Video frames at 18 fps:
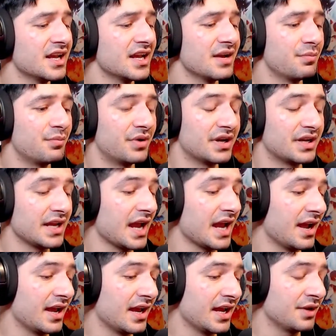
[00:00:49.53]
But
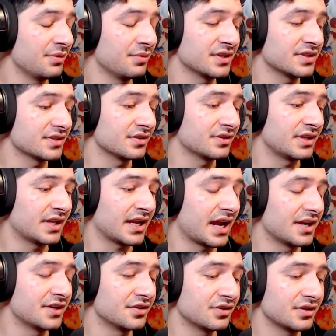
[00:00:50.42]
yeah, anyway, so like
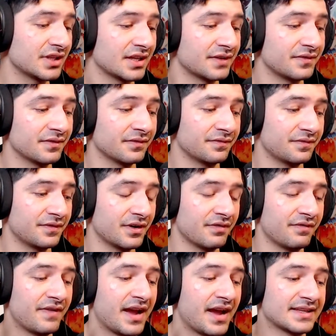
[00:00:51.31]
I know that for
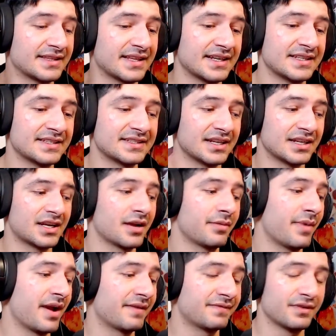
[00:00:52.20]
a fact that he's gonna
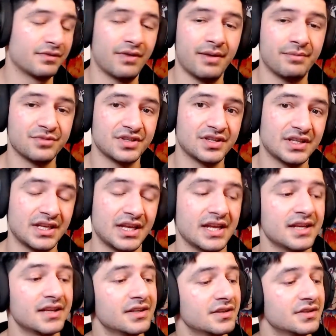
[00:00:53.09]
come after Ramus
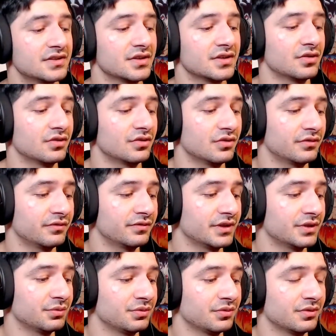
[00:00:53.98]
again. So
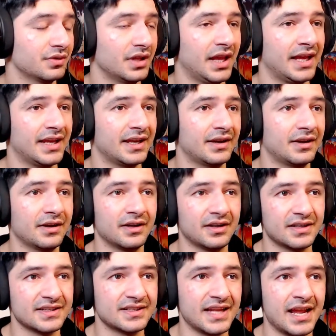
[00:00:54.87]
hopefully, we, like, uh,
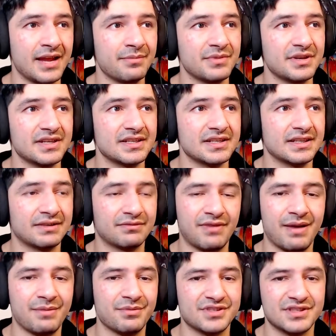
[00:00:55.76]
cause Amy
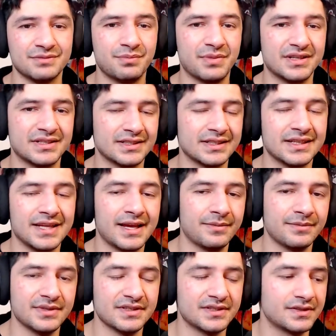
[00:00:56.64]
Ramus is basically
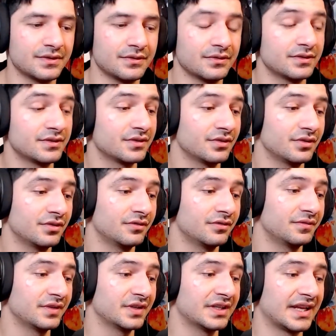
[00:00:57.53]
Amy's sword, so
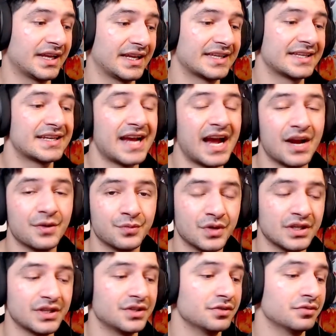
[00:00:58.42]
hopefully, like, he can't
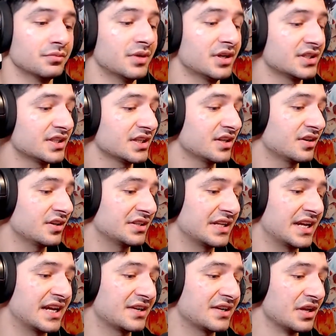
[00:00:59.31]
really do much and all
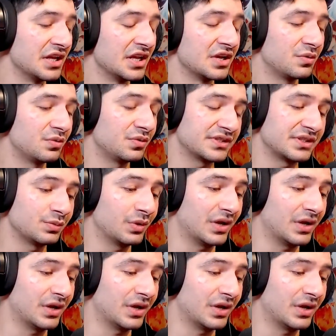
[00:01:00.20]
that. We'll see what